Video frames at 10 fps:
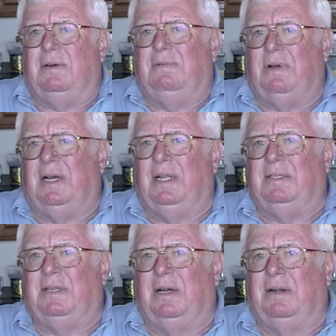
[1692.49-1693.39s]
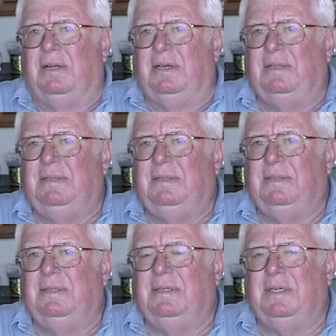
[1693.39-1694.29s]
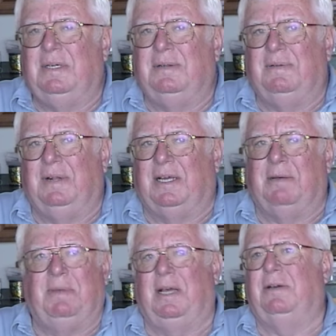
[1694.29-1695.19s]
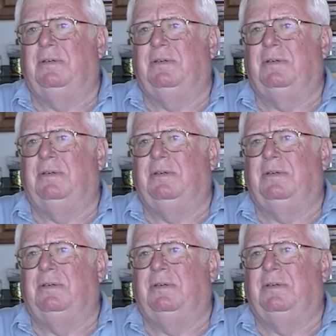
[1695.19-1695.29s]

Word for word: you know Friday and Saturday, and when I come back,